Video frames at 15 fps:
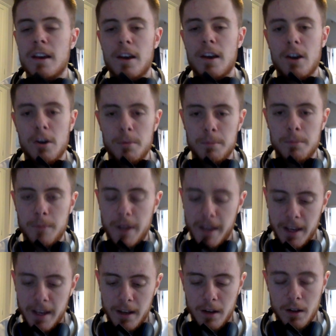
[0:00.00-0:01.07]

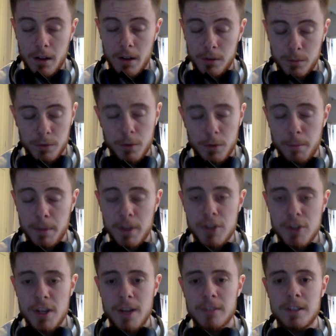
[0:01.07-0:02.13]
Again, I just want to do a big
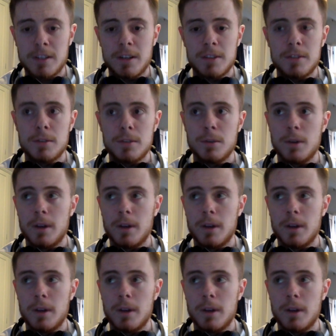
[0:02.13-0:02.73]
shout out to